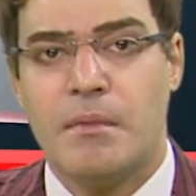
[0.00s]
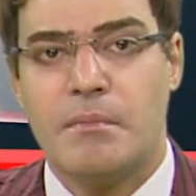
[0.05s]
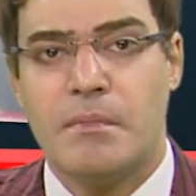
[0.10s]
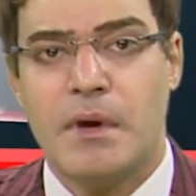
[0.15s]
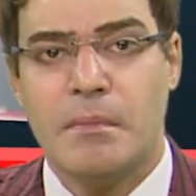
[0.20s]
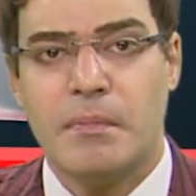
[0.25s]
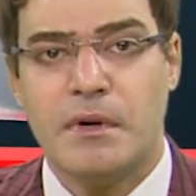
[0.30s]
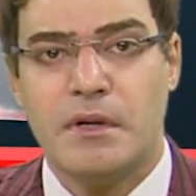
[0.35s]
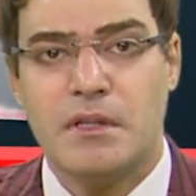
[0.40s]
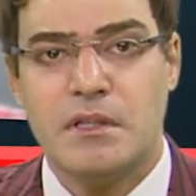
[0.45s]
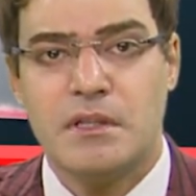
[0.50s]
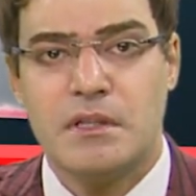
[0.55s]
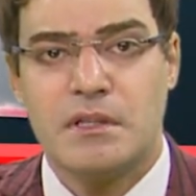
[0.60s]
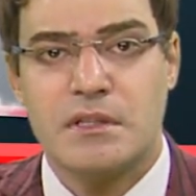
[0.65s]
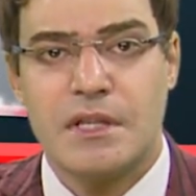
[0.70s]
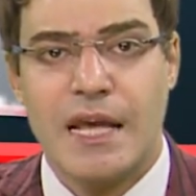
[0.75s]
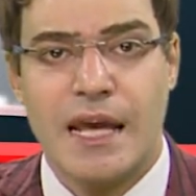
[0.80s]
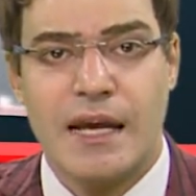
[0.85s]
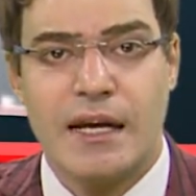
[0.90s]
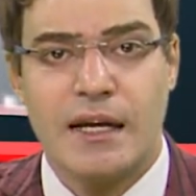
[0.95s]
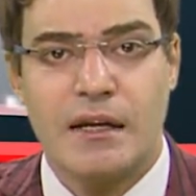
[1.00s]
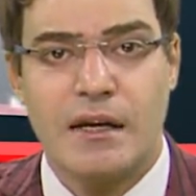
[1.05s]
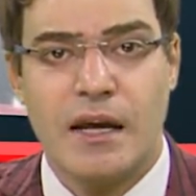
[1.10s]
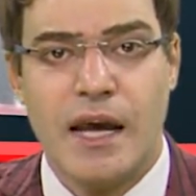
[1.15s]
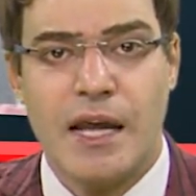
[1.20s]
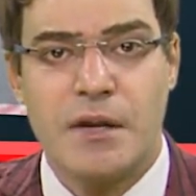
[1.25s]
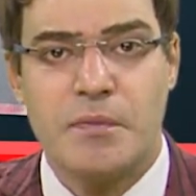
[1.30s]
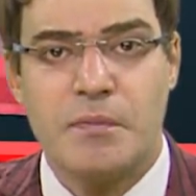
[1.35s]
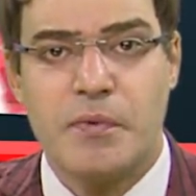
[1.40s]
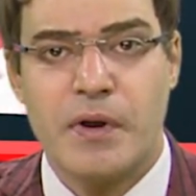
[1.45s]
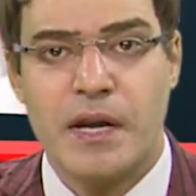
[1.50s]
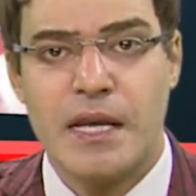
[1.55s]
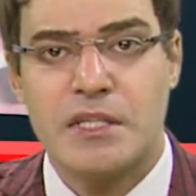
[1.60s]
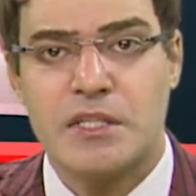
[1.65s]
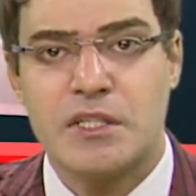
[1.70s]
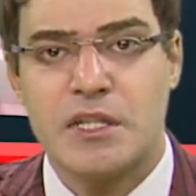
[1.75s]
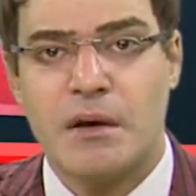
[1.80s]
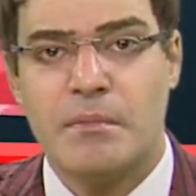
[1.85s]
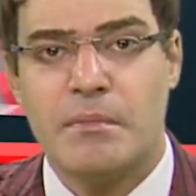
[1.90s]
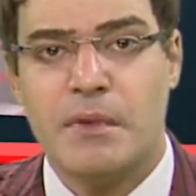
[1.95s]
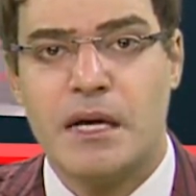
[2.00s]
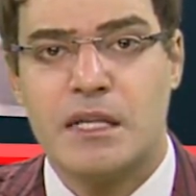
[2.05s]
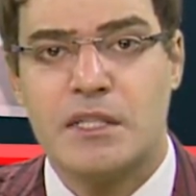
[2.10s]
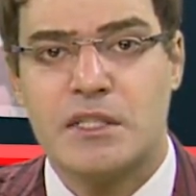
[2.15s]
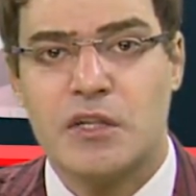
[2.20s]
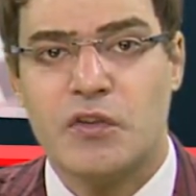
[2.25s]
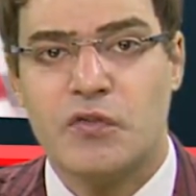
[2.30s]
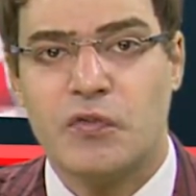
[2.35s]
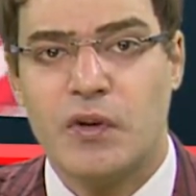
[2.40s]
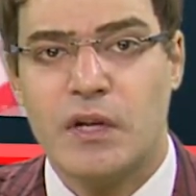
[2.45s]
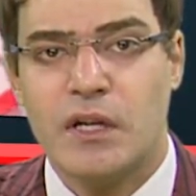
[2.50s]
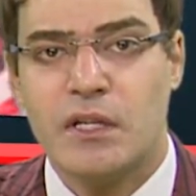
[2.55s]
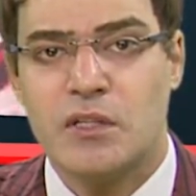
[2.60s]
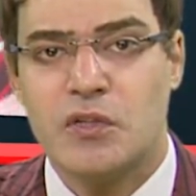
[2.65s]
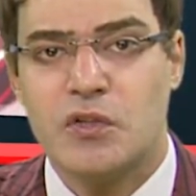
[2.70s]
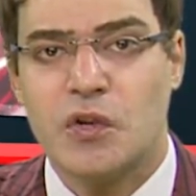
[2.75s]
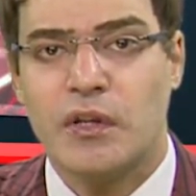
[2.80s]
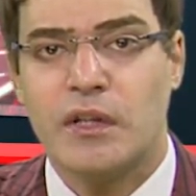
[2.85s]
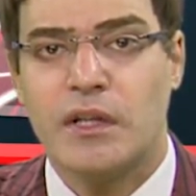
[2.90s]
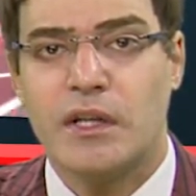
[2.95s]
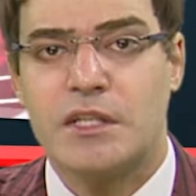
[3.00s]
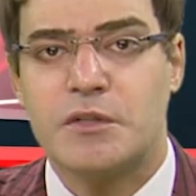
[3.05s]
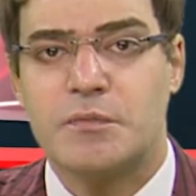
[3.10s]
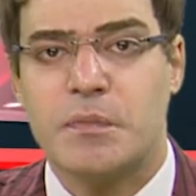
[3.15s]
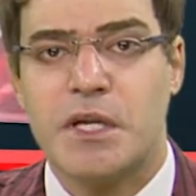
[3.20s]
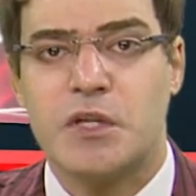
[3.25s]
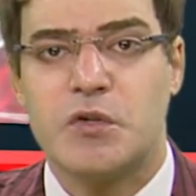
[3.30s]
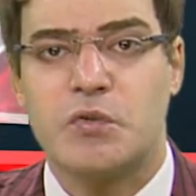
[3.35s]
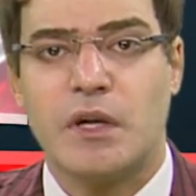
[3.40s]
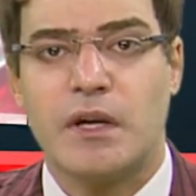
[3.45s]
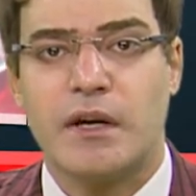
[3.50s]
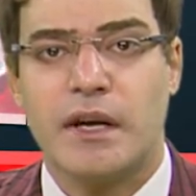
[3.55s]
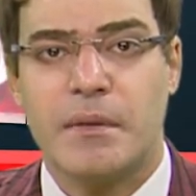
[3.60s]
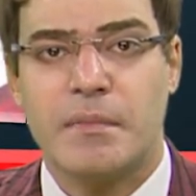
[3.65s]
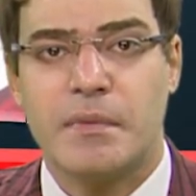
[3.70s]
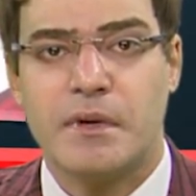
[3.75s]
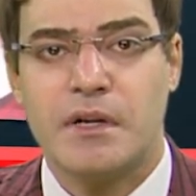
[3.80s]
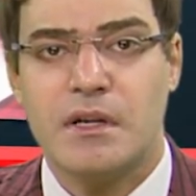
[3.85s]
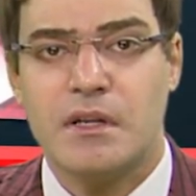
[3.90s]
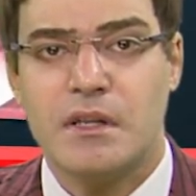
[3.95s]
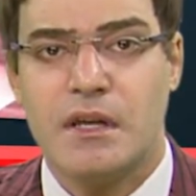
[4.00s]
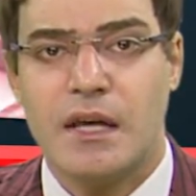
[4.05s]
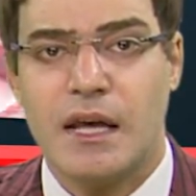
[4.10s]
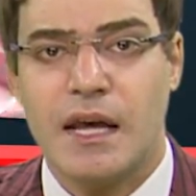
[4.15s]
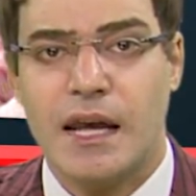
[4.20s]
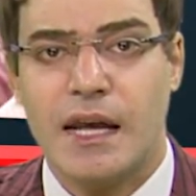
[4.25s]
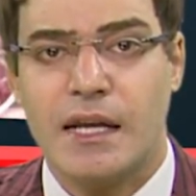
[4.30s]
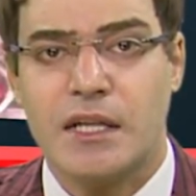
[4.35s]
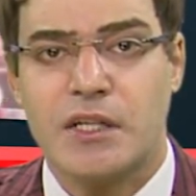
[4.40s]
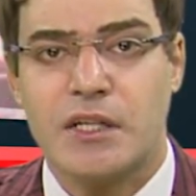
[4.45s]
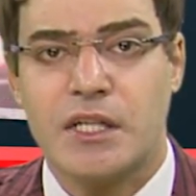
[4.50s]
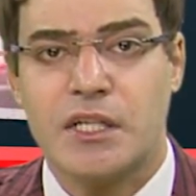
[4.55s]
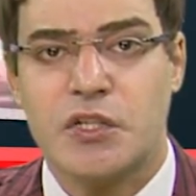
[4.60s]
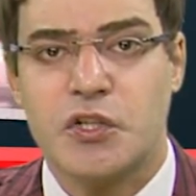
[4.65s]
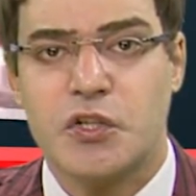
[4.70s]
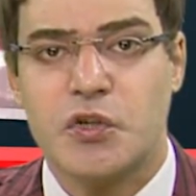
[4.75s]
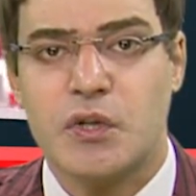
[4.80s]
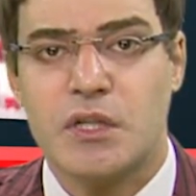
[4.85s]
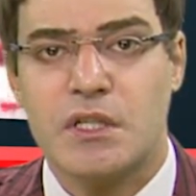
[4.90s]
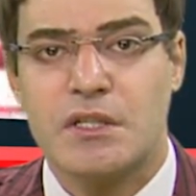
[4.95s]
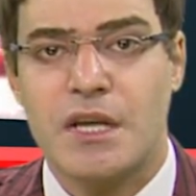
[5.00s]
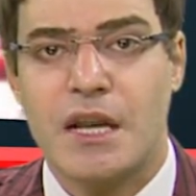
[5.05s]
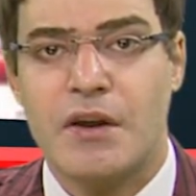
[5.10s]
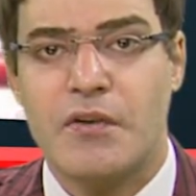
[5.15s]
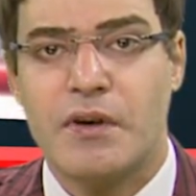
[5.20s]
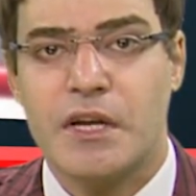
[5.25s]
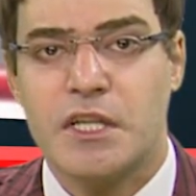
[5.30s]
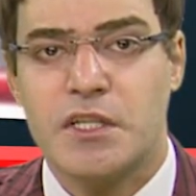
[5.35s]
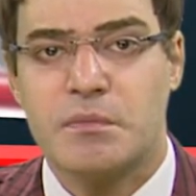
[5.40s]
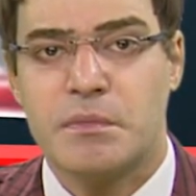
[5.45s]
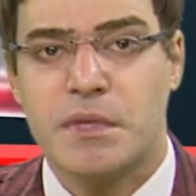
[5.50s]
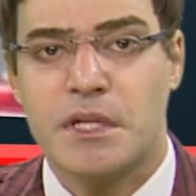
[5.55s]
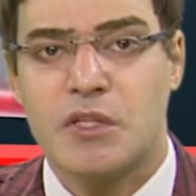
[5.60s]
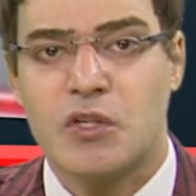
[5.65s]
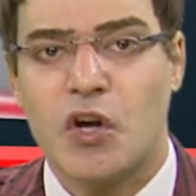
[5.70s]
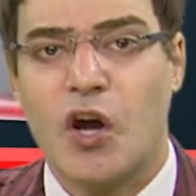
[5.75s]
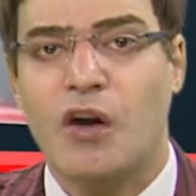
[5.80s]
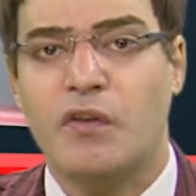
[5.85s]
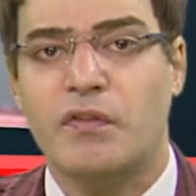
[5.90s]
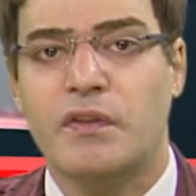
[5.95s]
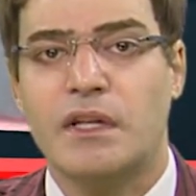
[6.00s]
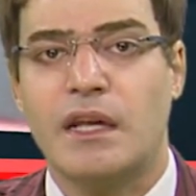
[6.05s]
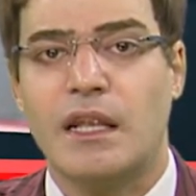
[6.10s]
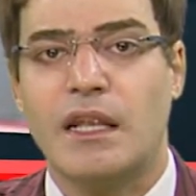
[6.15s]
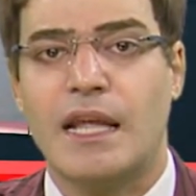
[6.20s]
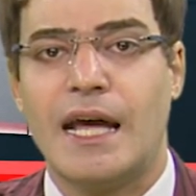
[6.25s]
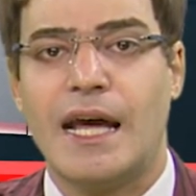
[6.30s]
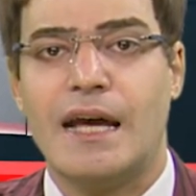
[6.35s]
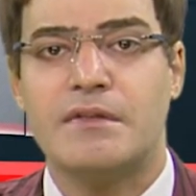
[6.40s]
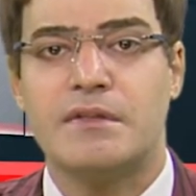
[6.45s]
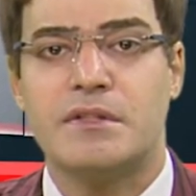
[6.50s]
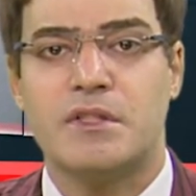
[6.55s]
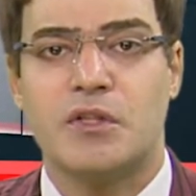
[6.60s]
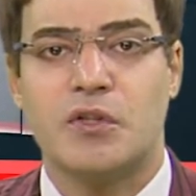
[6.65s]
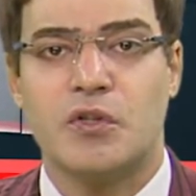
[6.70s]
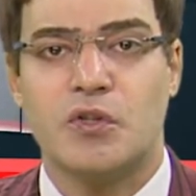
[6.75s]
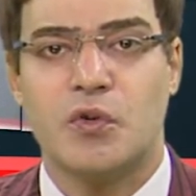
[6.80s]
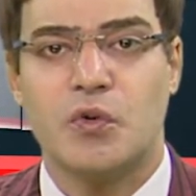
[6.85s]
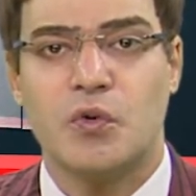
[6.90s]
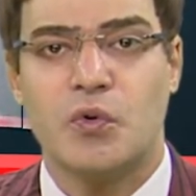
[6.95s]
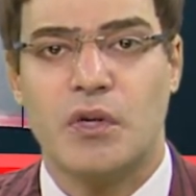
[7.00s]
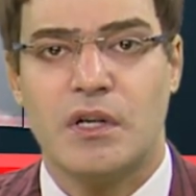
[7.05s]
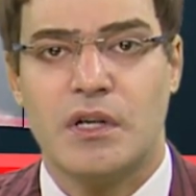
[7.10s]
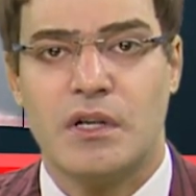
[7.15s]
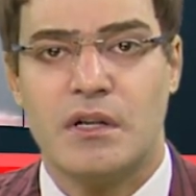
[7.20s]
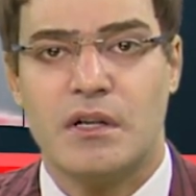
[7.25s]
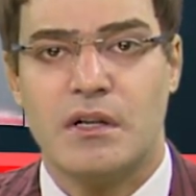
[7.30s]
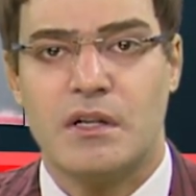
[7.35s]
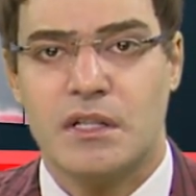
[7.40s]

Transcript: Members sang and praised Amma's influence on their spiritual rebirth and continuous enrichment of their lives through her